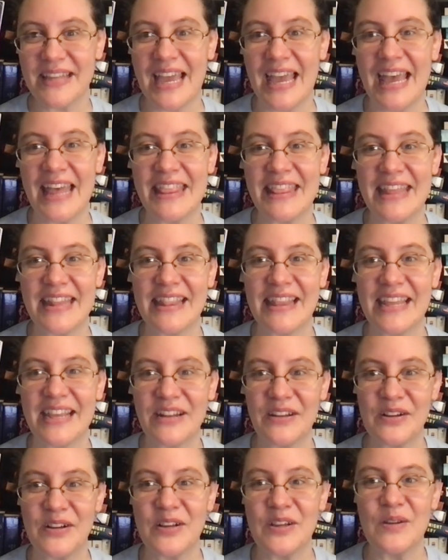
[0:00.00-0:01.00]
And then
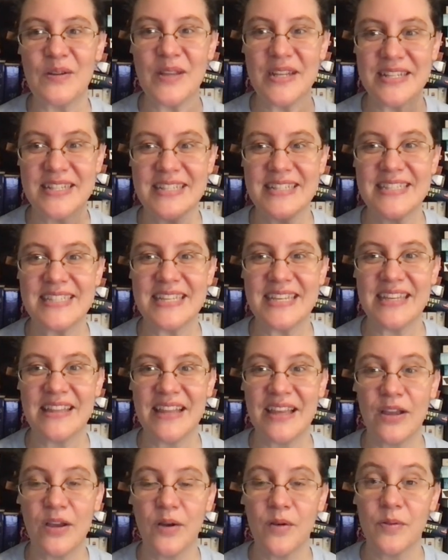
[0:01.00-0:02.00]
later you get to see,
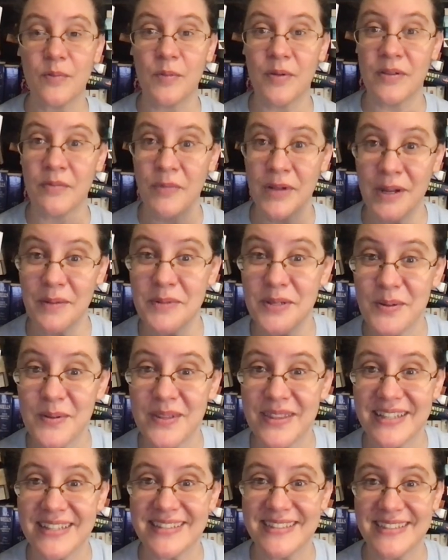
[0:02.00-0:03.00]
like, well, when I'm
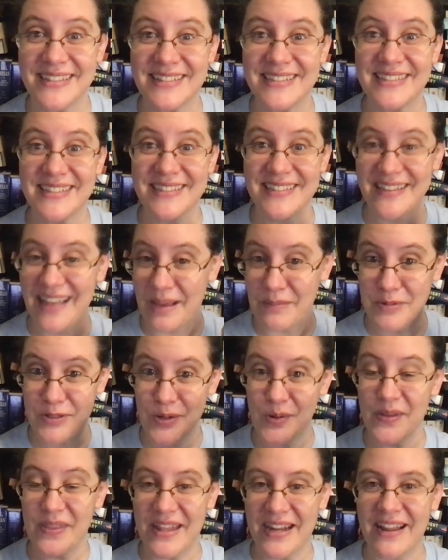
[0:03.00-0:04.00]
doing this, this is, I'm
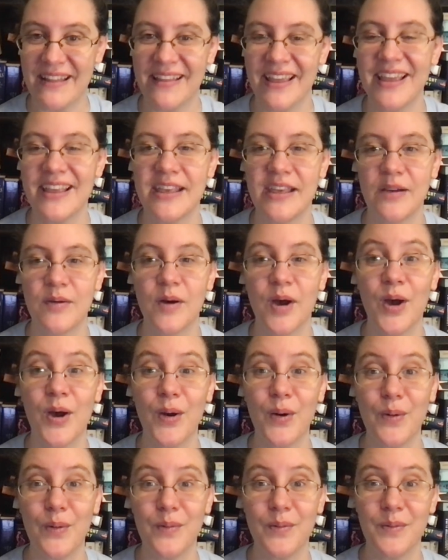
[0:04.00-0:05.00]
showing that I like you.
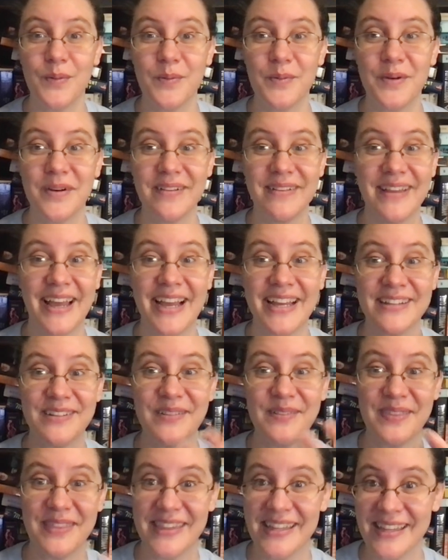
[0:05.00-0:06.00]
Oh, well, I
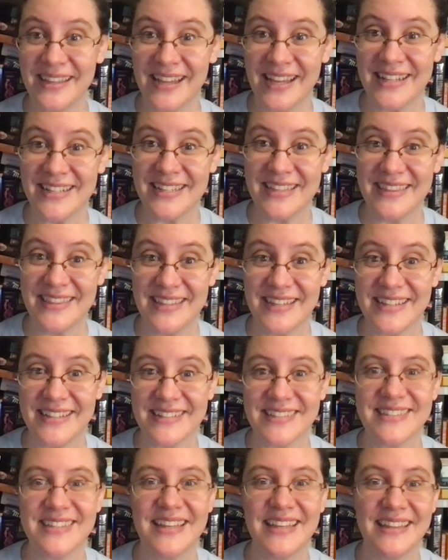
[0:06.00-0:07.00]
do that, I did
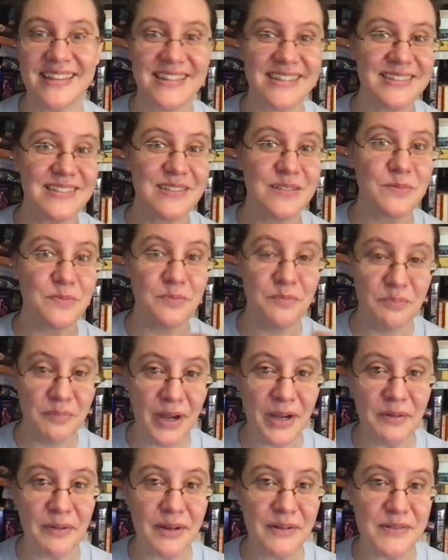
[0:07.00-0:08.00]
this, and this is
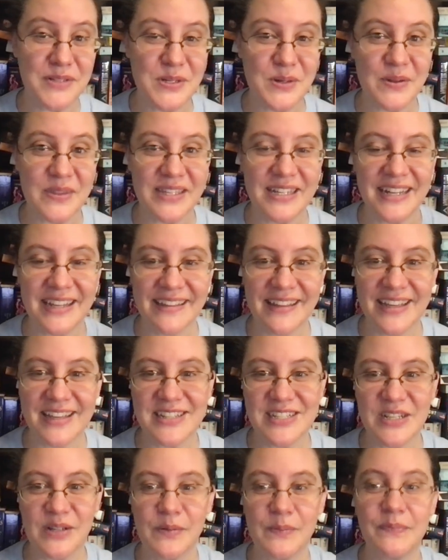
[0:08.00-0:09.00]
my way of showing that I
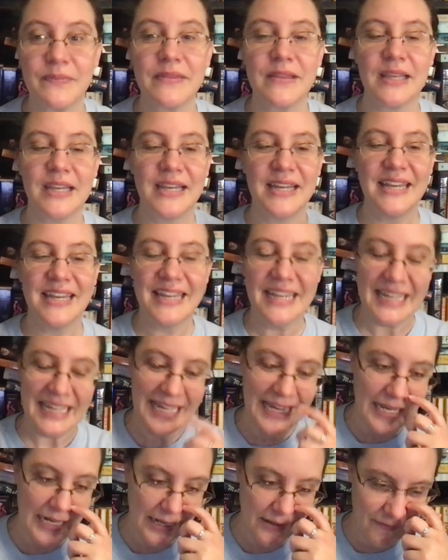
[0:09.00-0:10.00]
liked you.
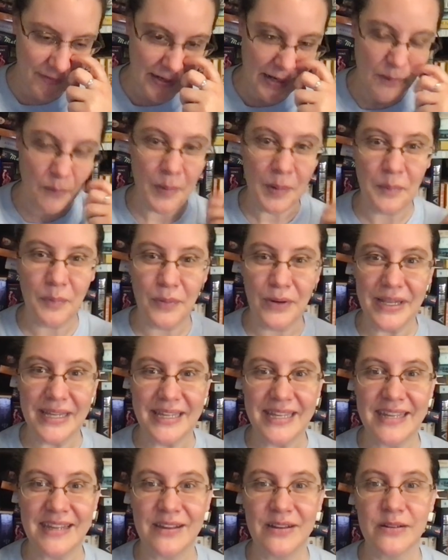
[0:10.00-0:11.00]
And even at one point,
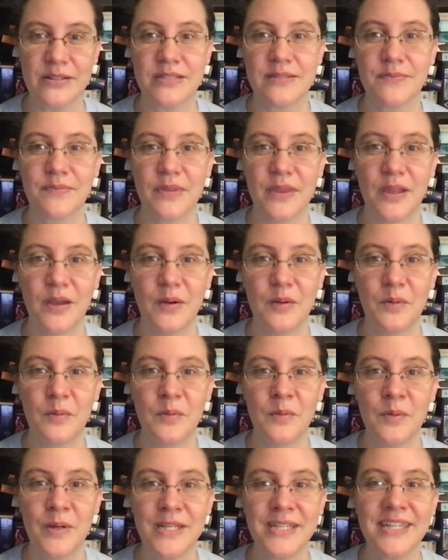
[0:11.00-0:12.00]
Kee goes,
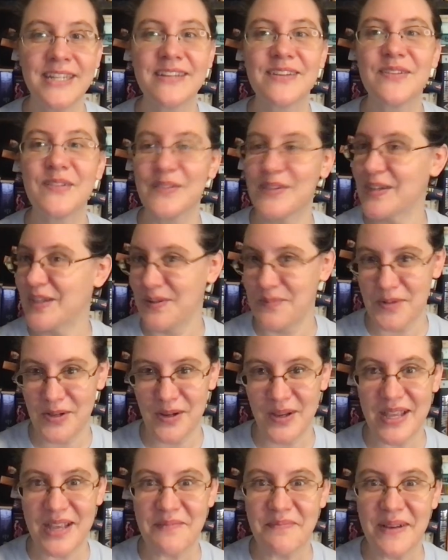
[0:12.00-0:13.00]
We need to learn to
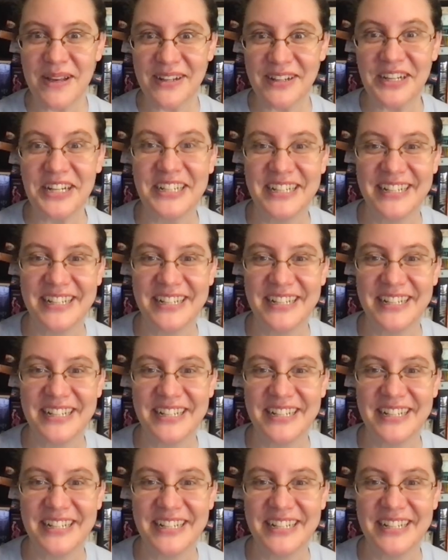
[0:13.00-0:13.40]
communicate better.